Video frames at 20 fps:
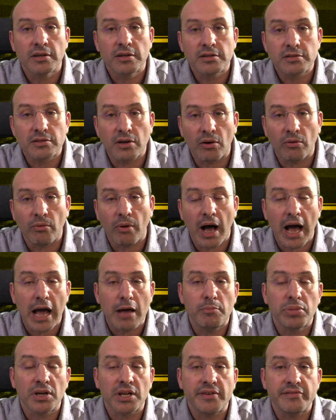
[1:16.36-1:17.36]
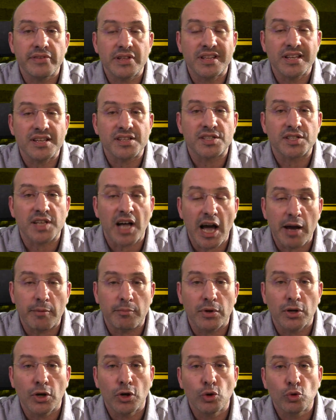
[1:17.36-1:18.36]
So I believe it is
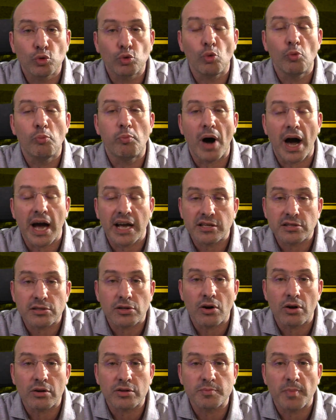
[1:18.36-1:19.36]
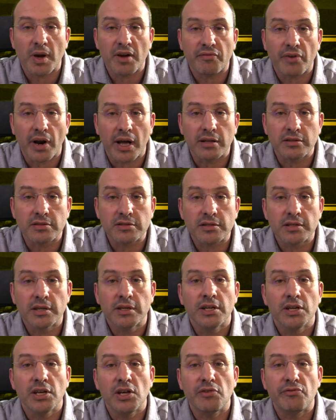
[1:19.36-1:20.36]
time to buy stocks, my friends.
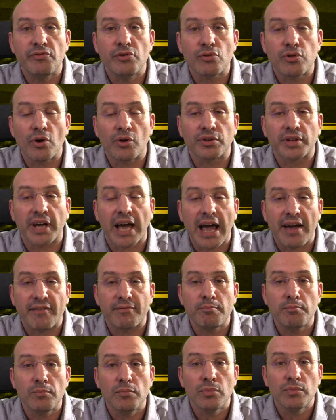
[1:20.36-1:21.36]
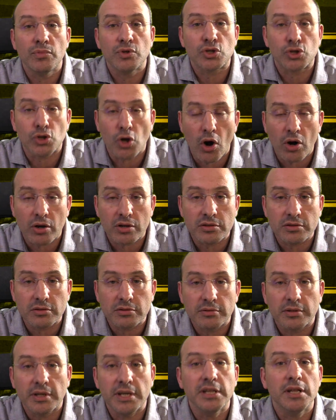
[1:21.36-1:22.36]
If you don't have stocks
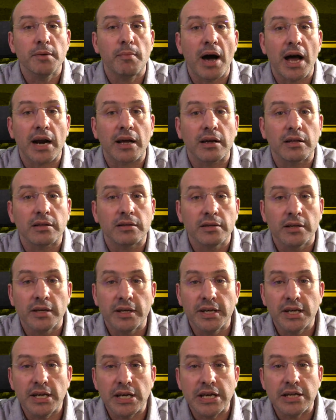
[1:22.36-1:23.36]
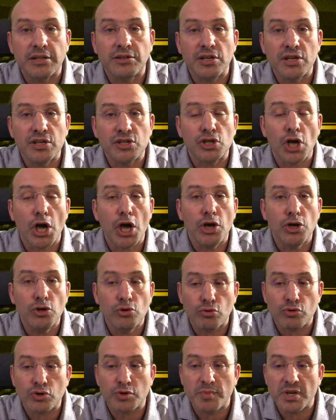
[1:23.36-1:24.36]
in the market, it is a
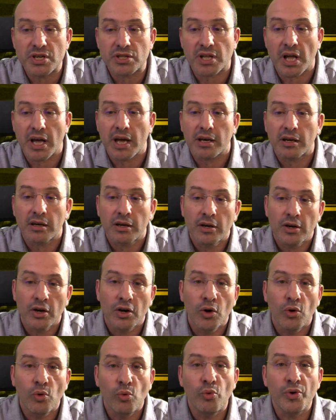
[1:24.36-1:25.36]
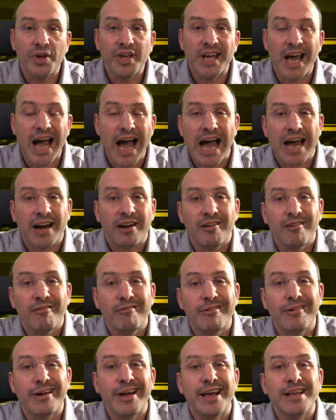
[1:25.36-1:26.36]
huge mistake. We are
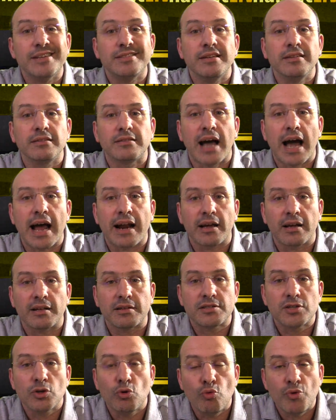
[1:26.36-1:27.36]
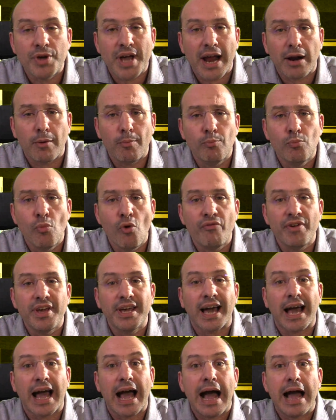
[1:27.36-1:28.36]
raising targets. We are moving
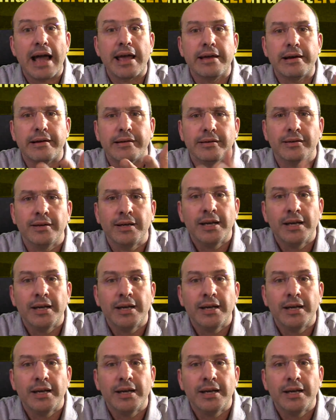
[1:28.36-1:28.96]
higher.